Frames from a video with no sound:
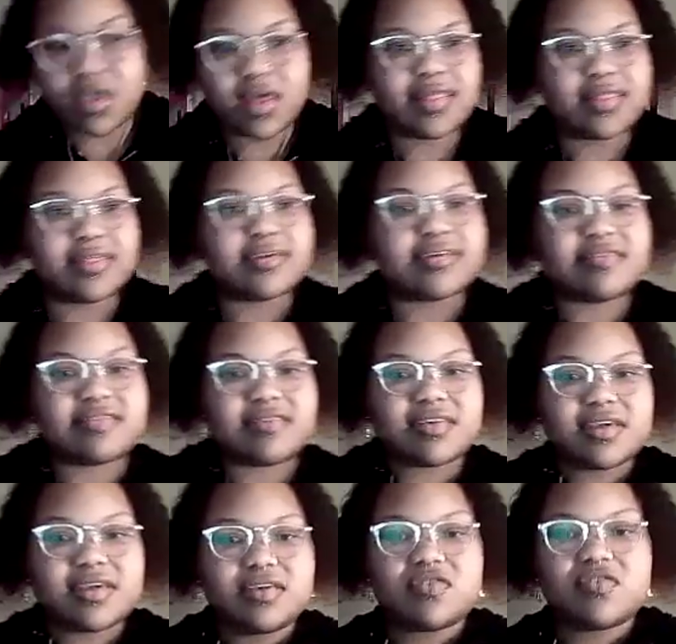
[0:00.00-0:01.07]
This
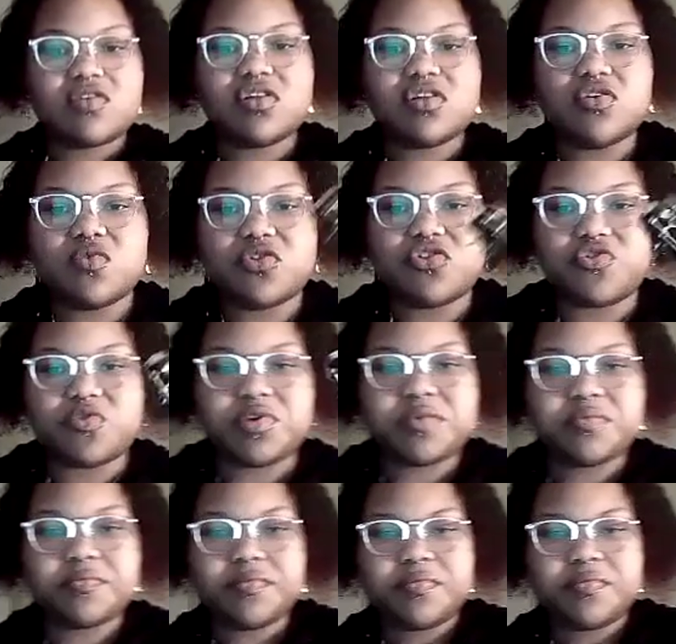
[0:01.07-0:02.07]
is the lower joint.